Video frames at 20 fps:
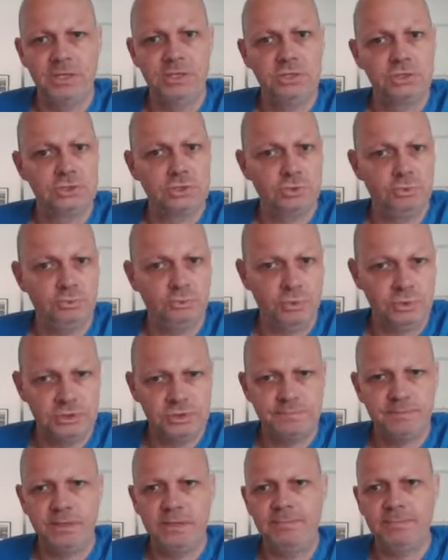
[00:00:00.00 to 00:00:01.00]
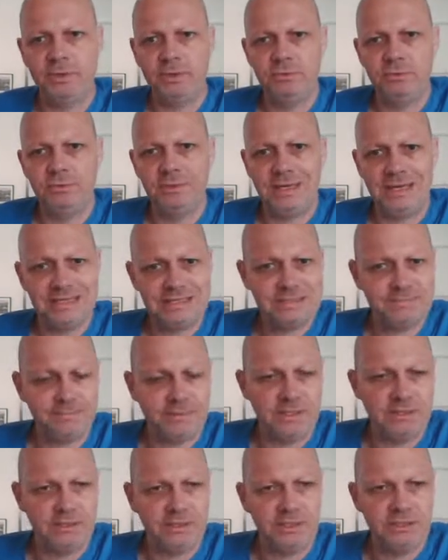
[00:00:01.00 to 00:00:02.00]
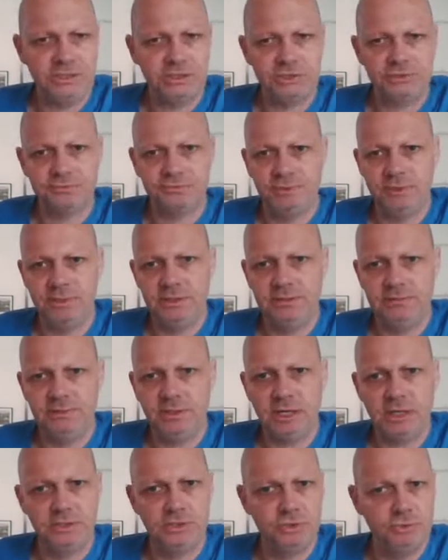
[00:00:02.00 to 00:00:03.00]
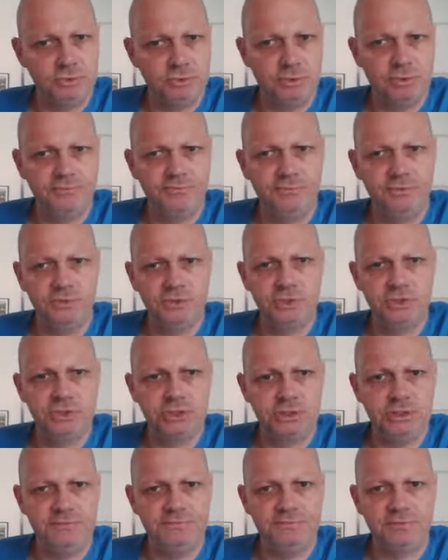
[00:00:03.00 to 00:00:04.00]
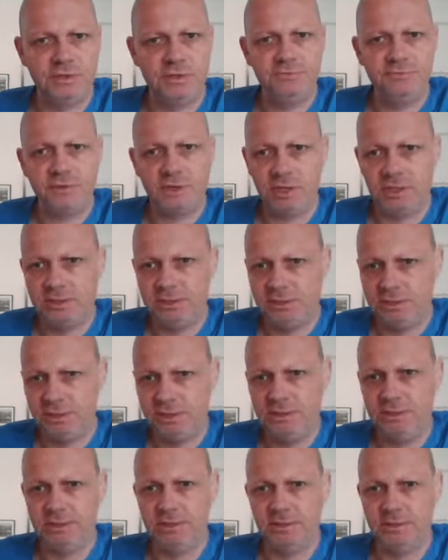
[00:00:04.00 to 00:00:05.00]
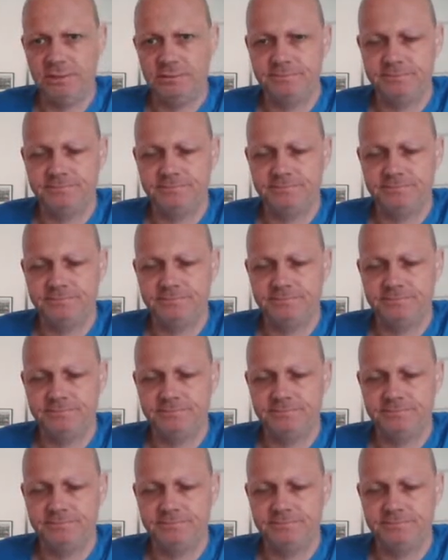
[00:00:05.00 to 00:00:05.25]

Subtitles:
So once my opponent has played h3, I do go for this g5 idea.